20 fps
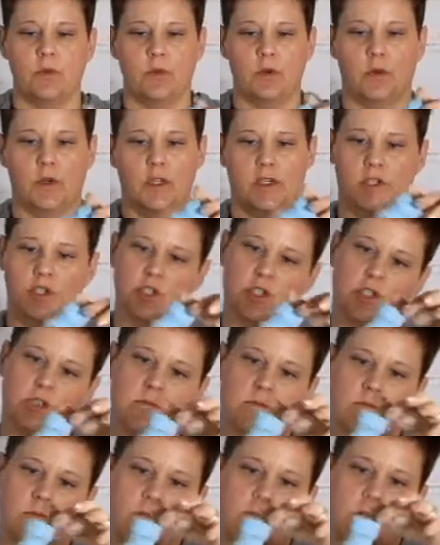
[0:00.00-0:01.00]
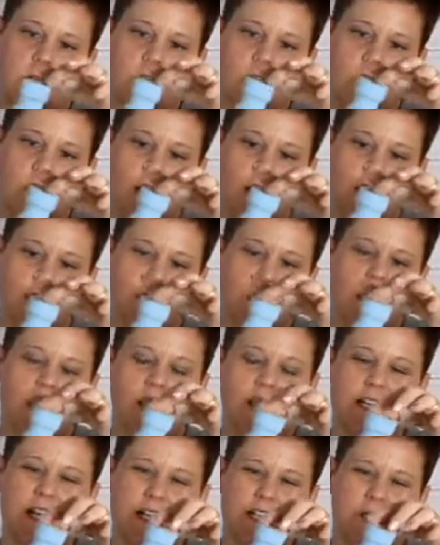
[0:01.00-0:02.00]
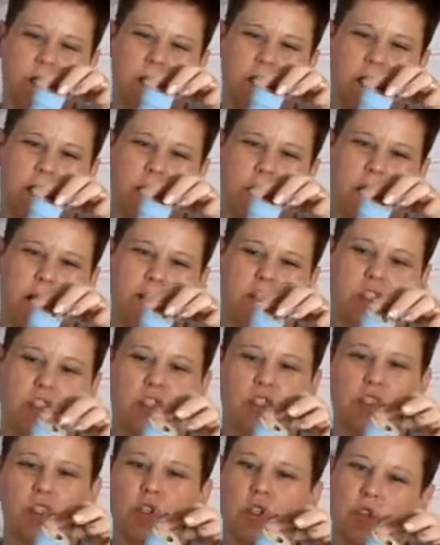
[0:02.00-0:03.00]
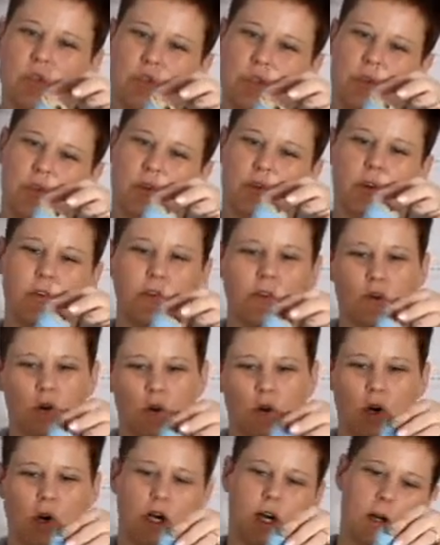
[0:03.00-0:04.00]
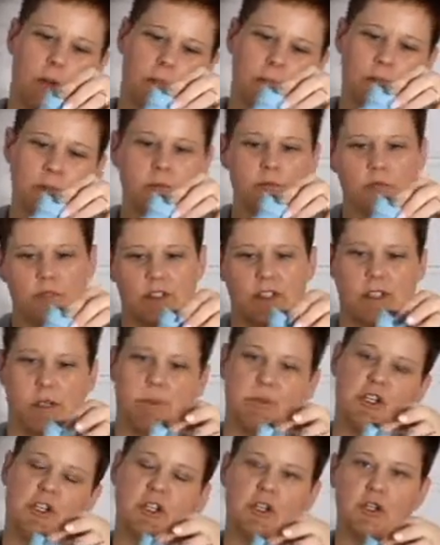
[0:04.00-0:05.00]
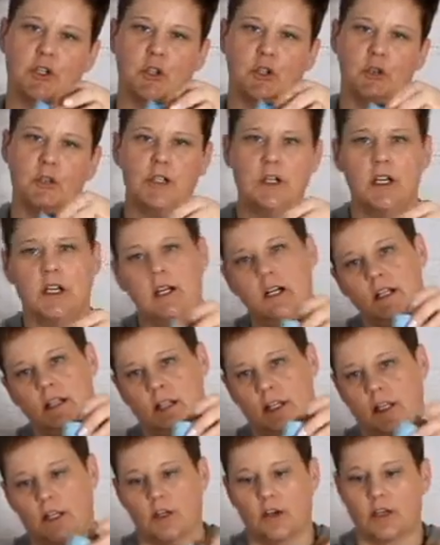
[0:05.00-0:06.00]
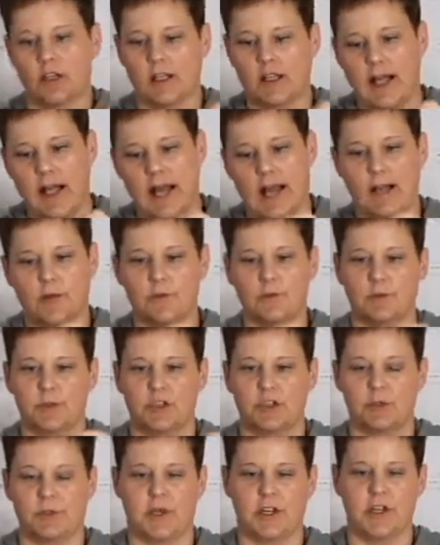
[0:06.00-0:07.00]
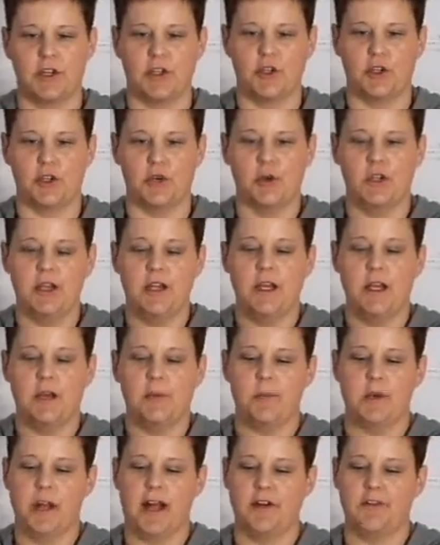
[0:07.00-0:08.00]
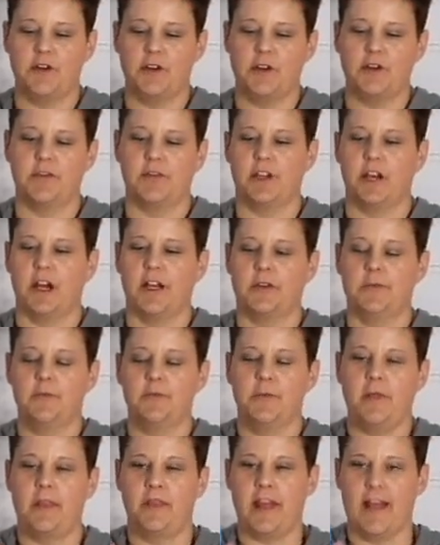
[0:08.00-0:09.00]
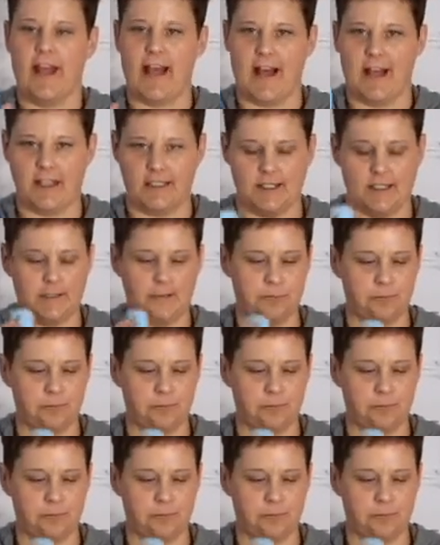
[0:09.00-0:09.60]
which I tried not to make mine look too uniform. It's up to you, little or a lot, what you want to do. But after you've done that,